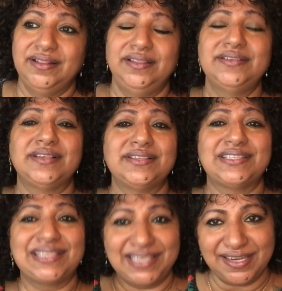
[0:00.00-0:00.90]
These are
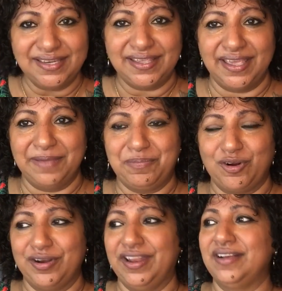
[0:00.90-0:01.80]
skincare
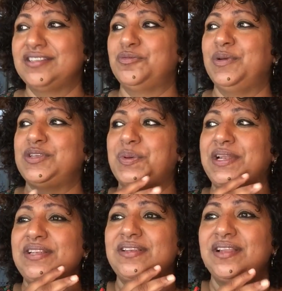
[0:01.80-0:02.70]
products which
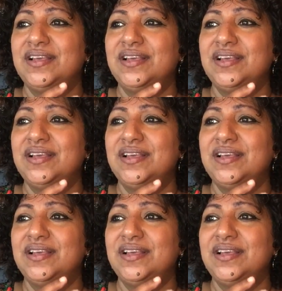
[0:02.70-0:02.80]
will,